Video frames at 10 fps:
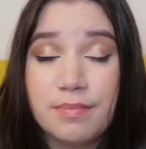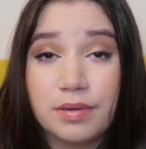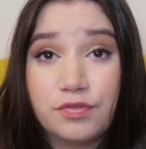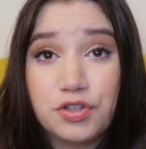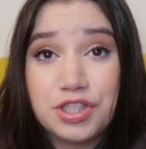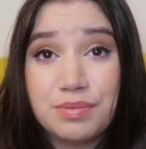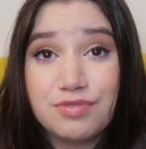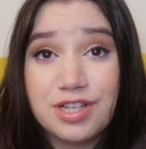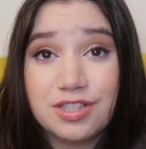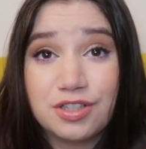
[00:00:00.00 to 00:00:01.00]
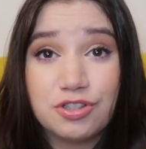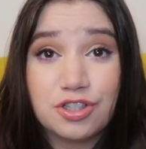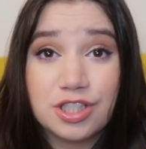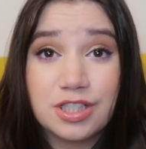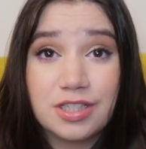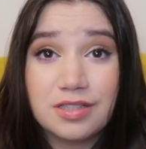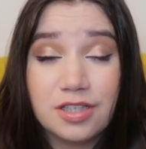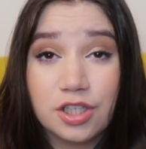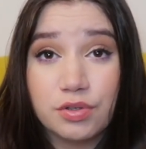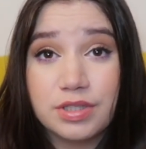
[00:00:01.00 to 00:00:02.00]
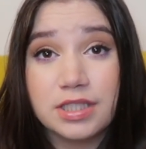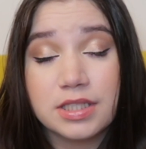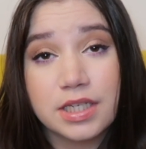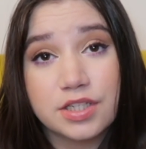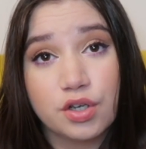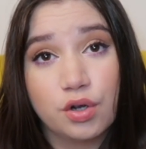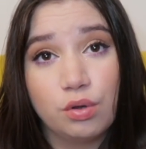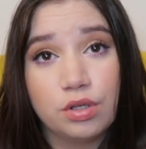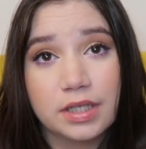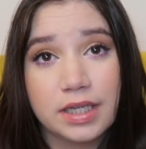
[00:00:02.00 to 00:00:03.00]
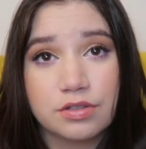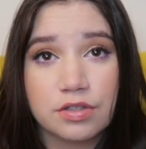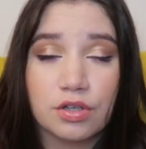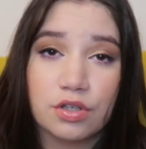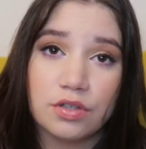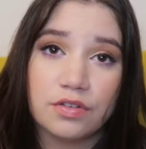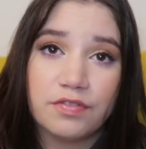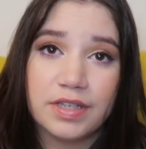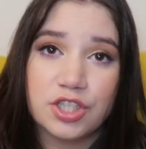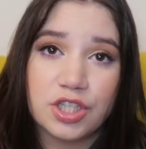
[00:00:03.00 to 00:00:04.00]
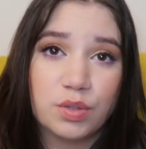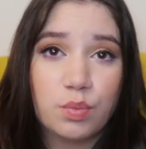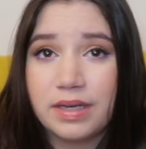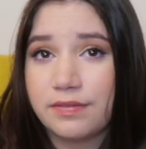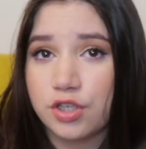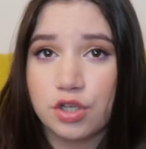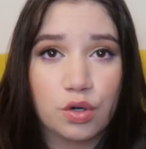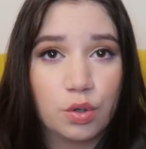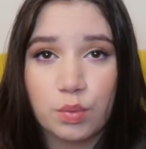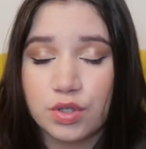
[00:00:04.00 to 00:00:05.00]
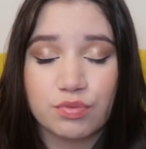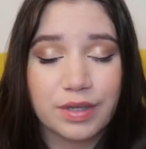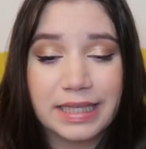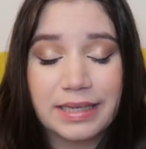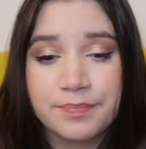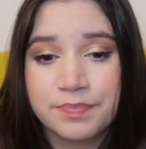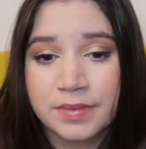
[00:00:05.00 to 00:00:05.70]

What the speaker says: but for some reason you just, didn't hit your goal on it, or you couldn't finish it, whatever your goal was really.